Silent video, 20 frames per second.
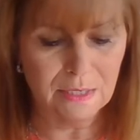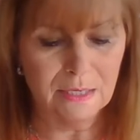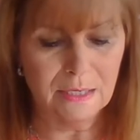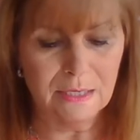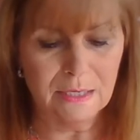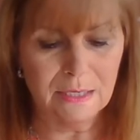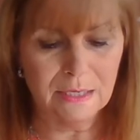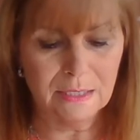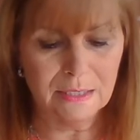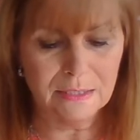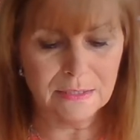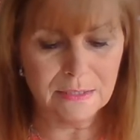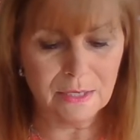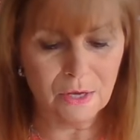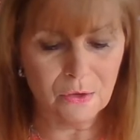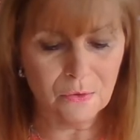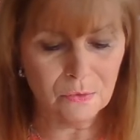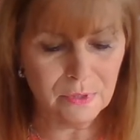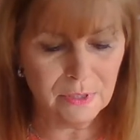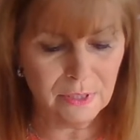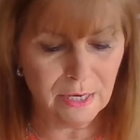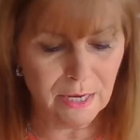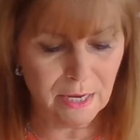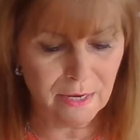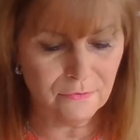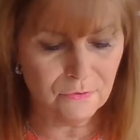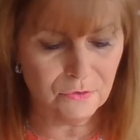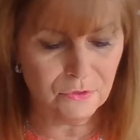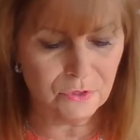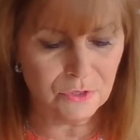It is only
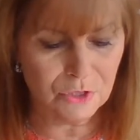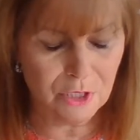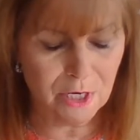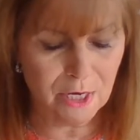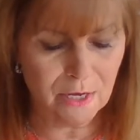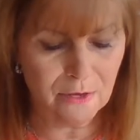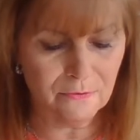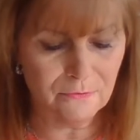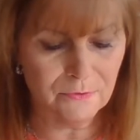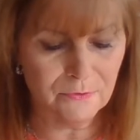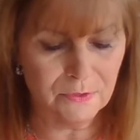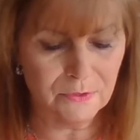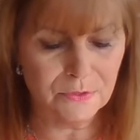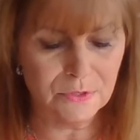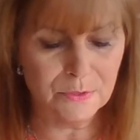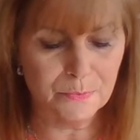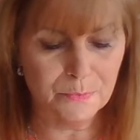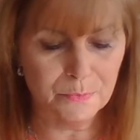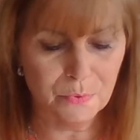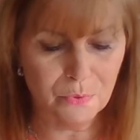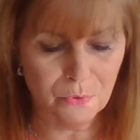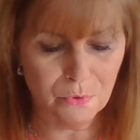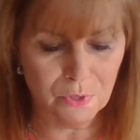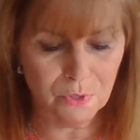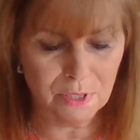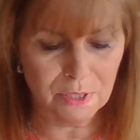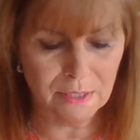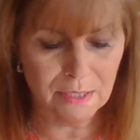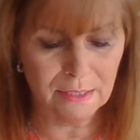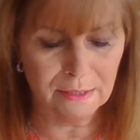after a child feels
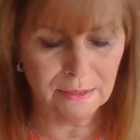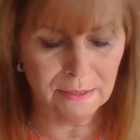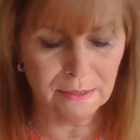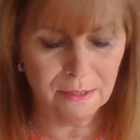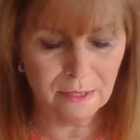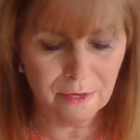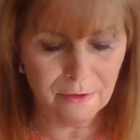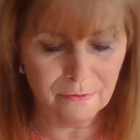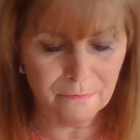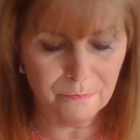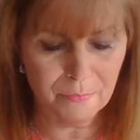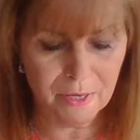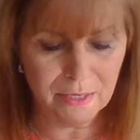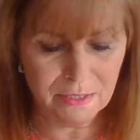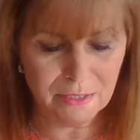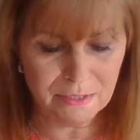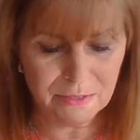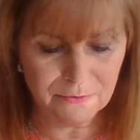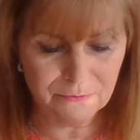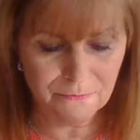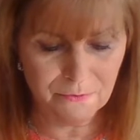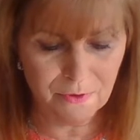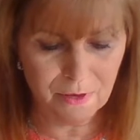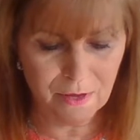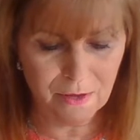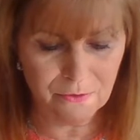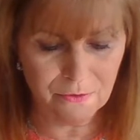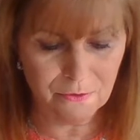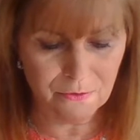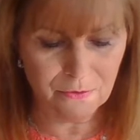supported and loved by his
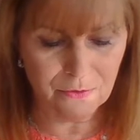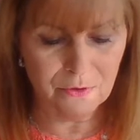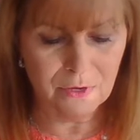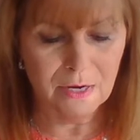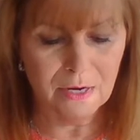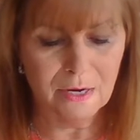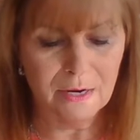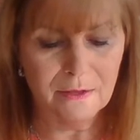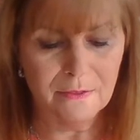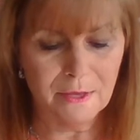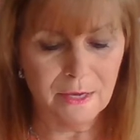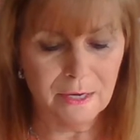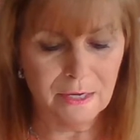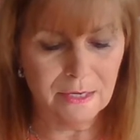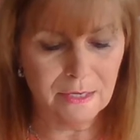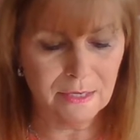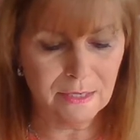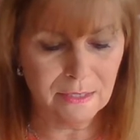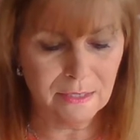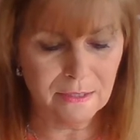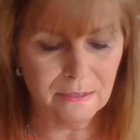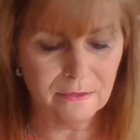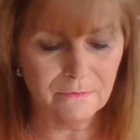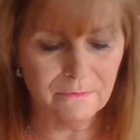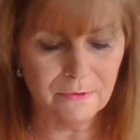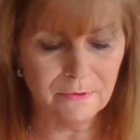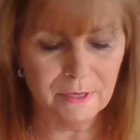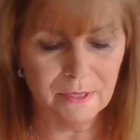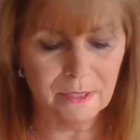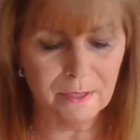father that he can
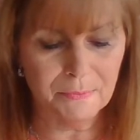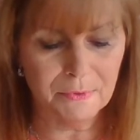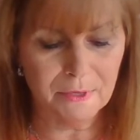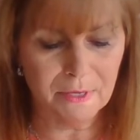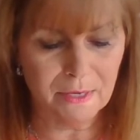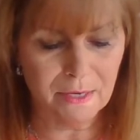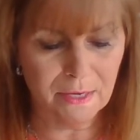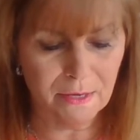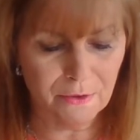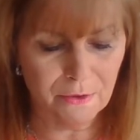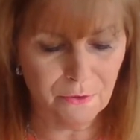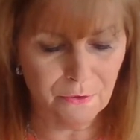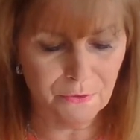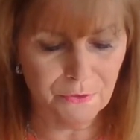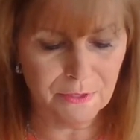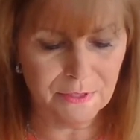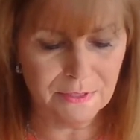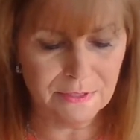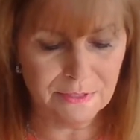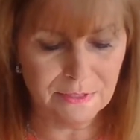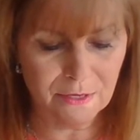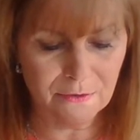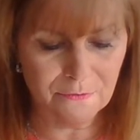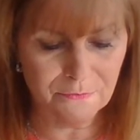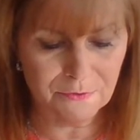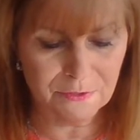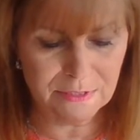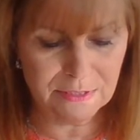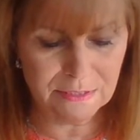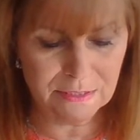develop the healthy
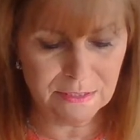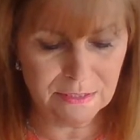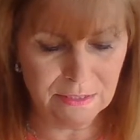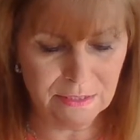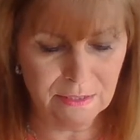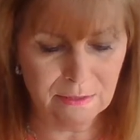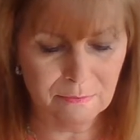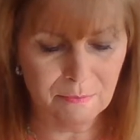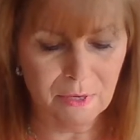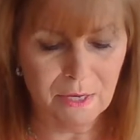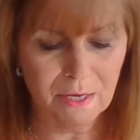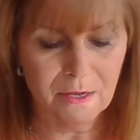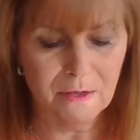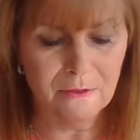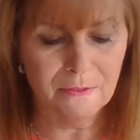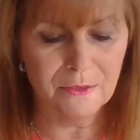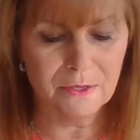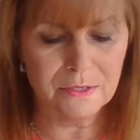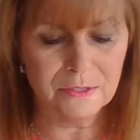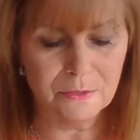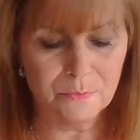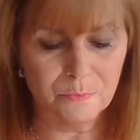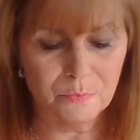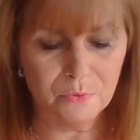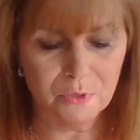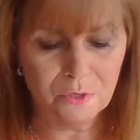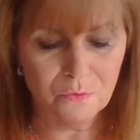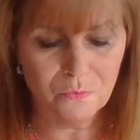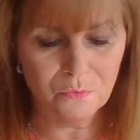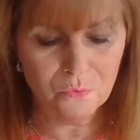self-esteem that is a
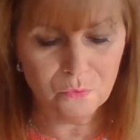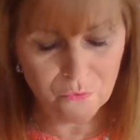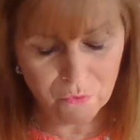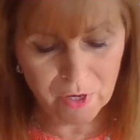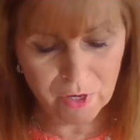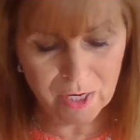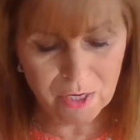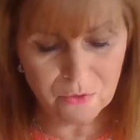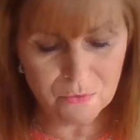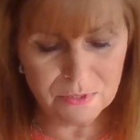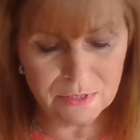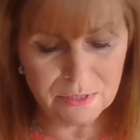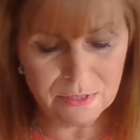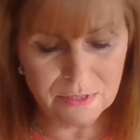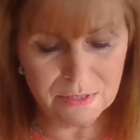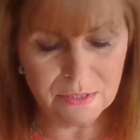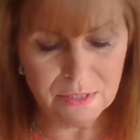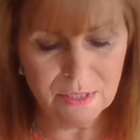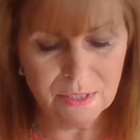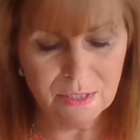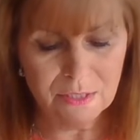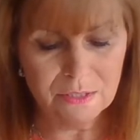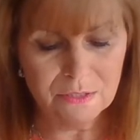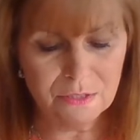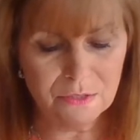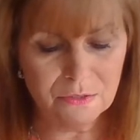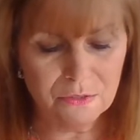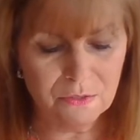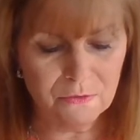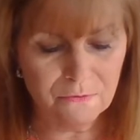prerequisite
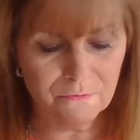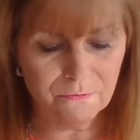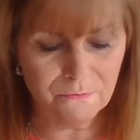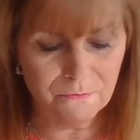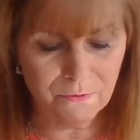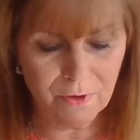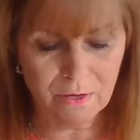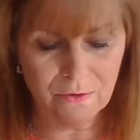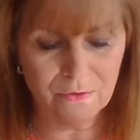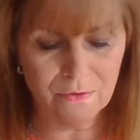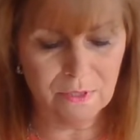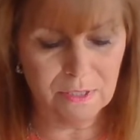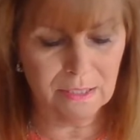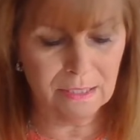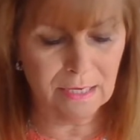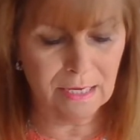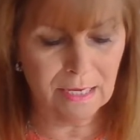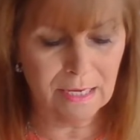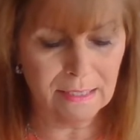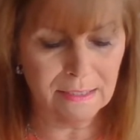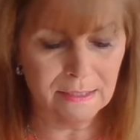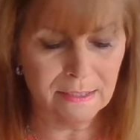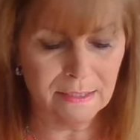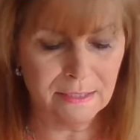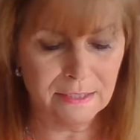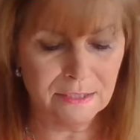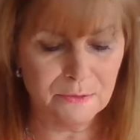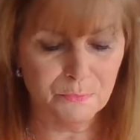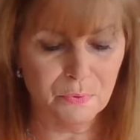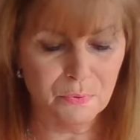to devoting at
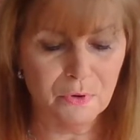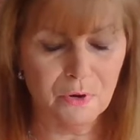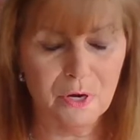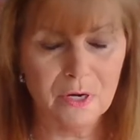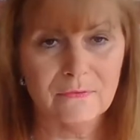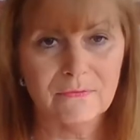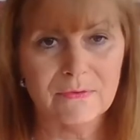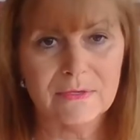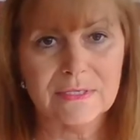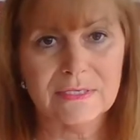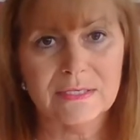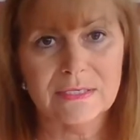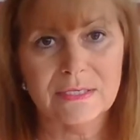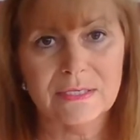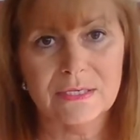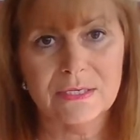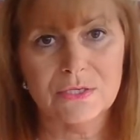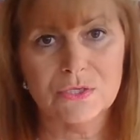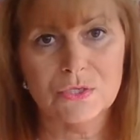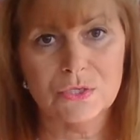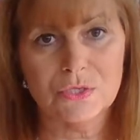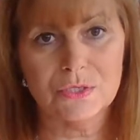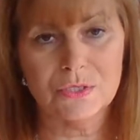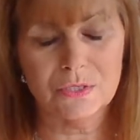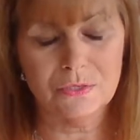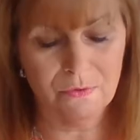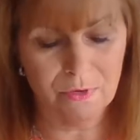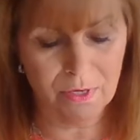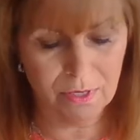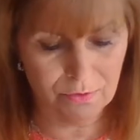least part of his attention
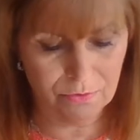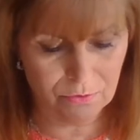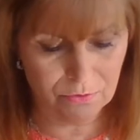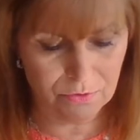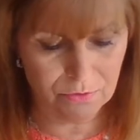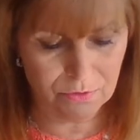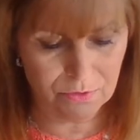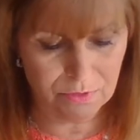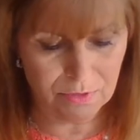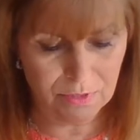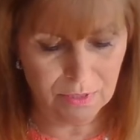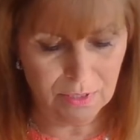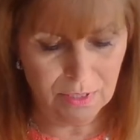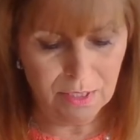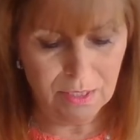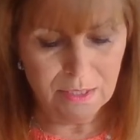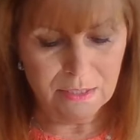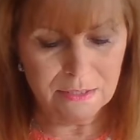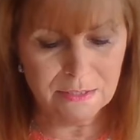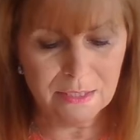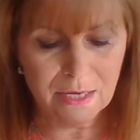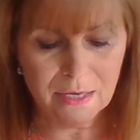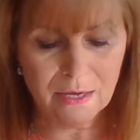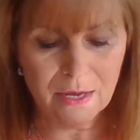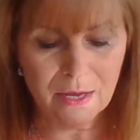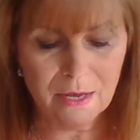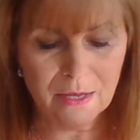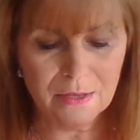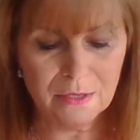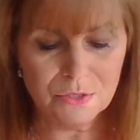to others.
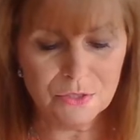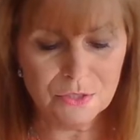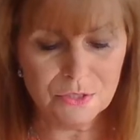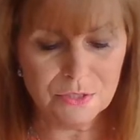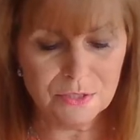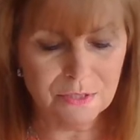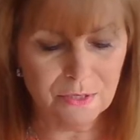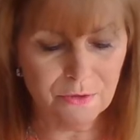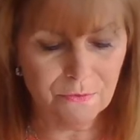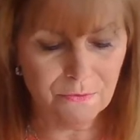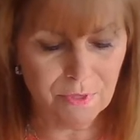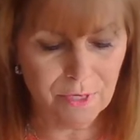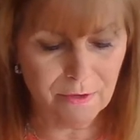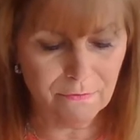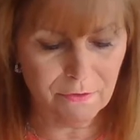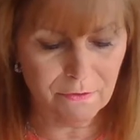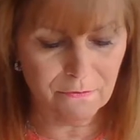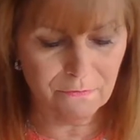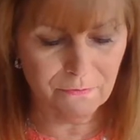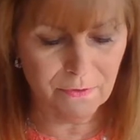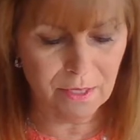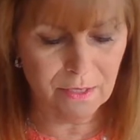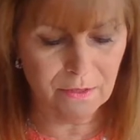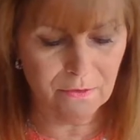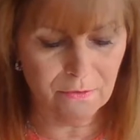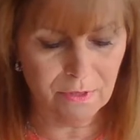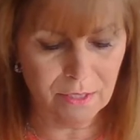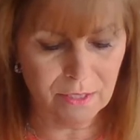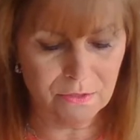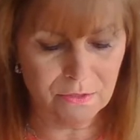Psychologists don't have the
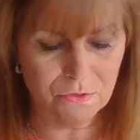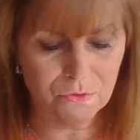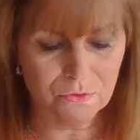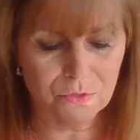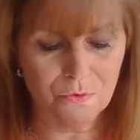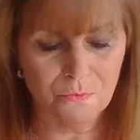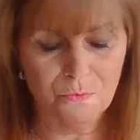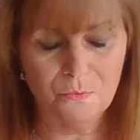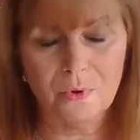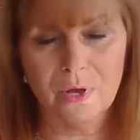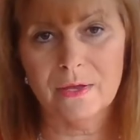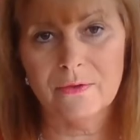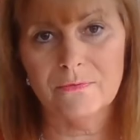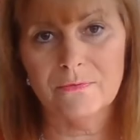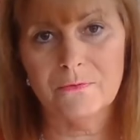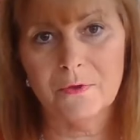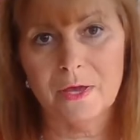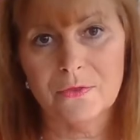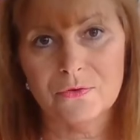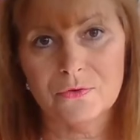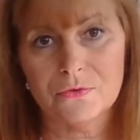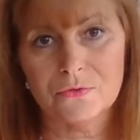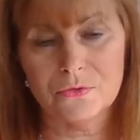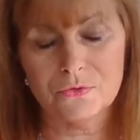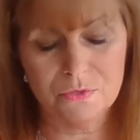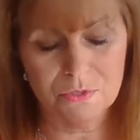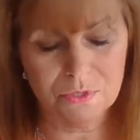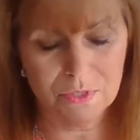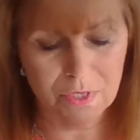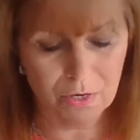final answers on why fathers
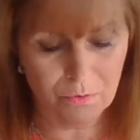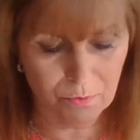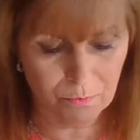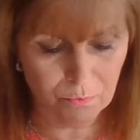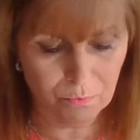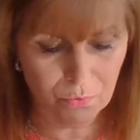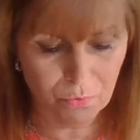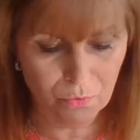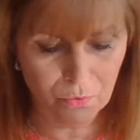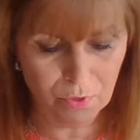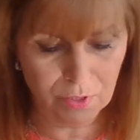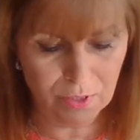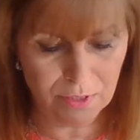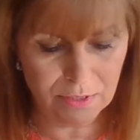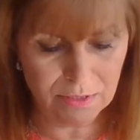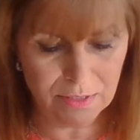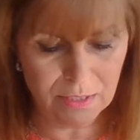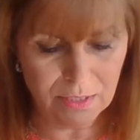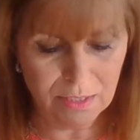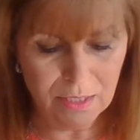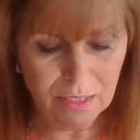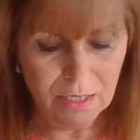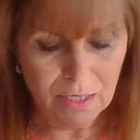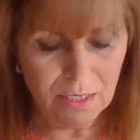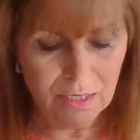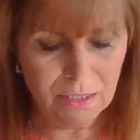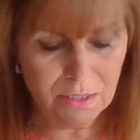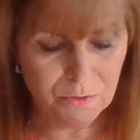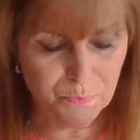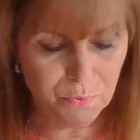are so important.
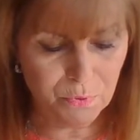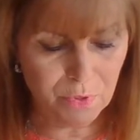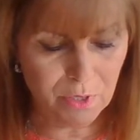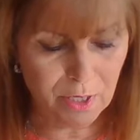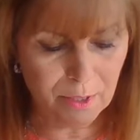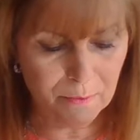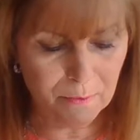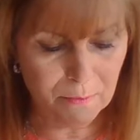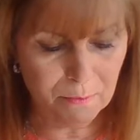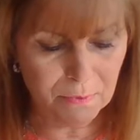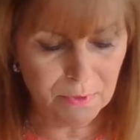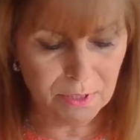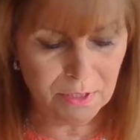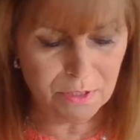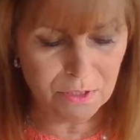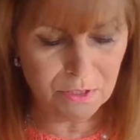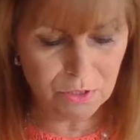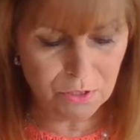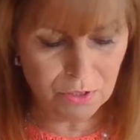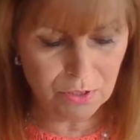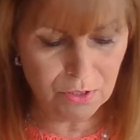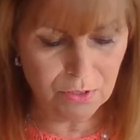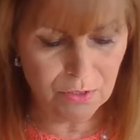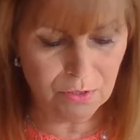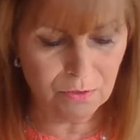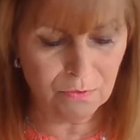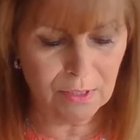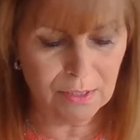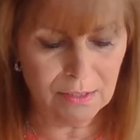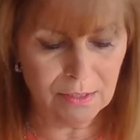It is probably
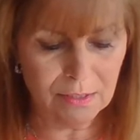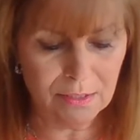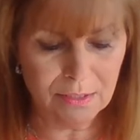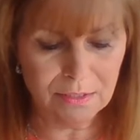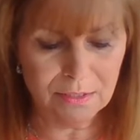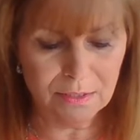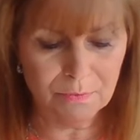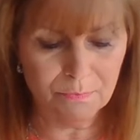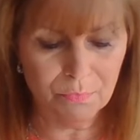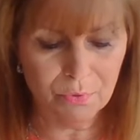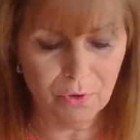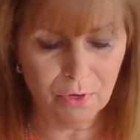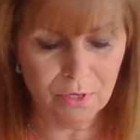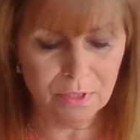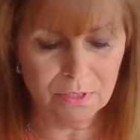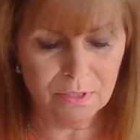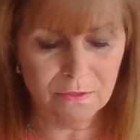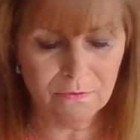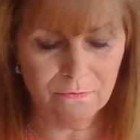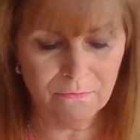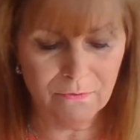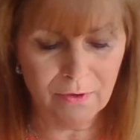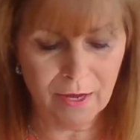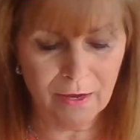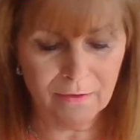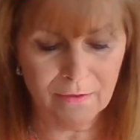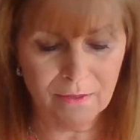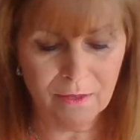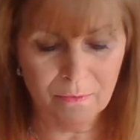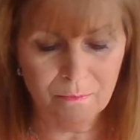due, at least in part, to the
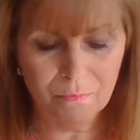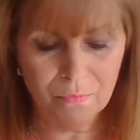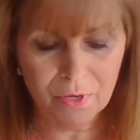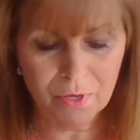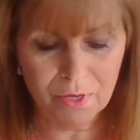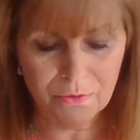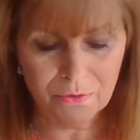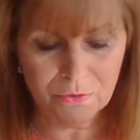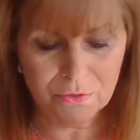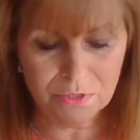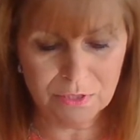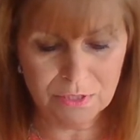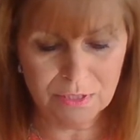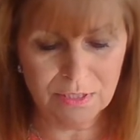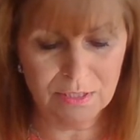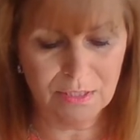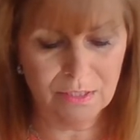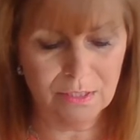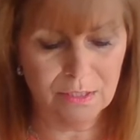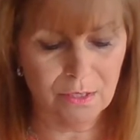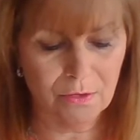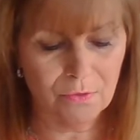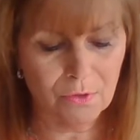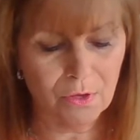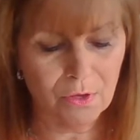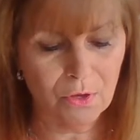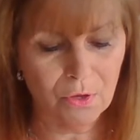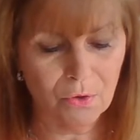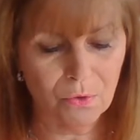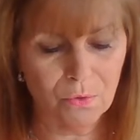fact that mothers tend, on
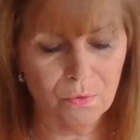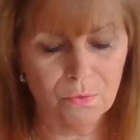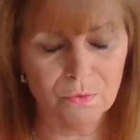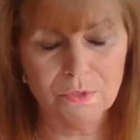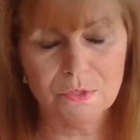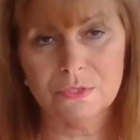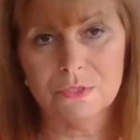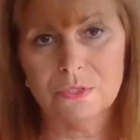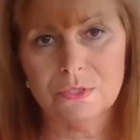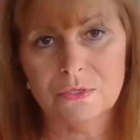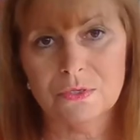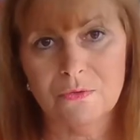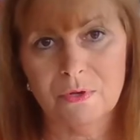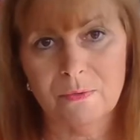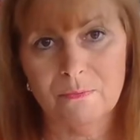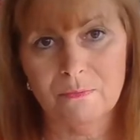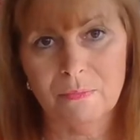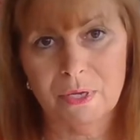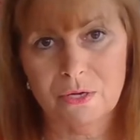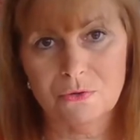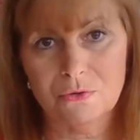the whole, to do a better